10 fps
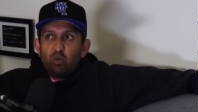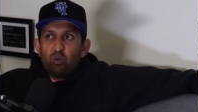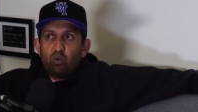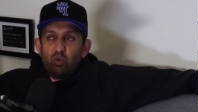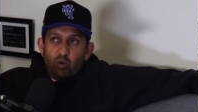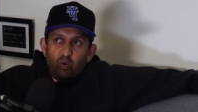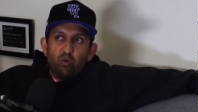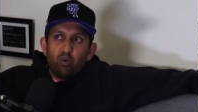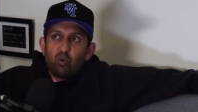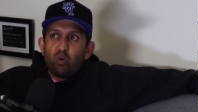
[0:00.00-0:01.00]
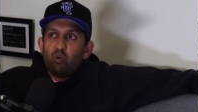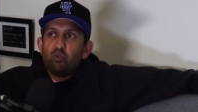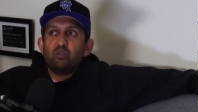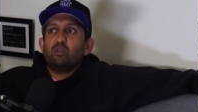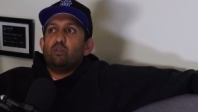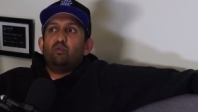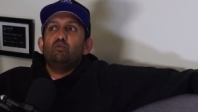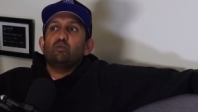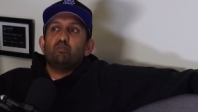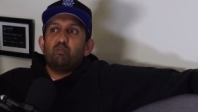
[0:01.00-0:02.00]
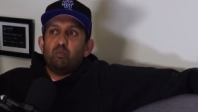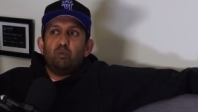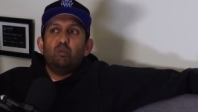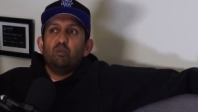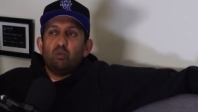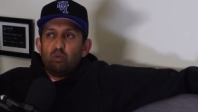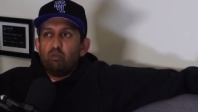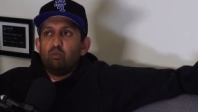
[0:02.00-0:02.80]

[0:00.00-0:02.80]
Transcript: who who's who's who who